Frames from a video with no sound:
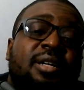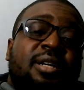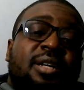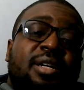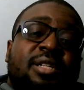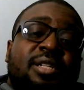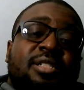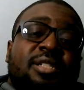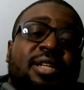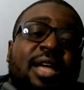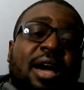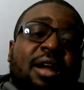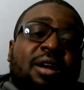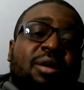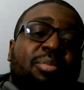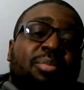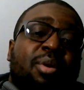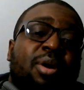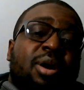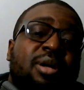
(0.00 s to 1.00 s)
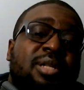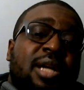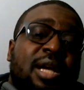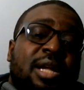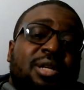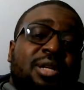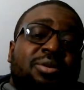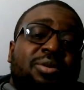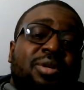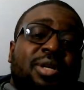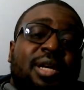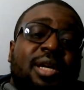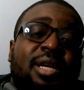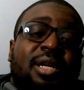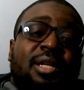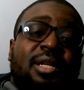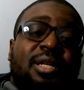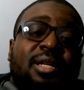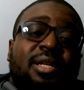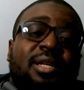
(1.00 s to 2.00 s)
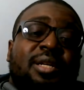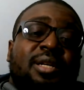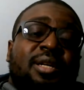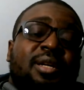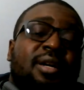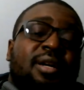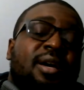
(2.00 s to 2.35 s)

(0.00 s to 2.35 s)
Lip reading: his counterparts like Luke Kuechly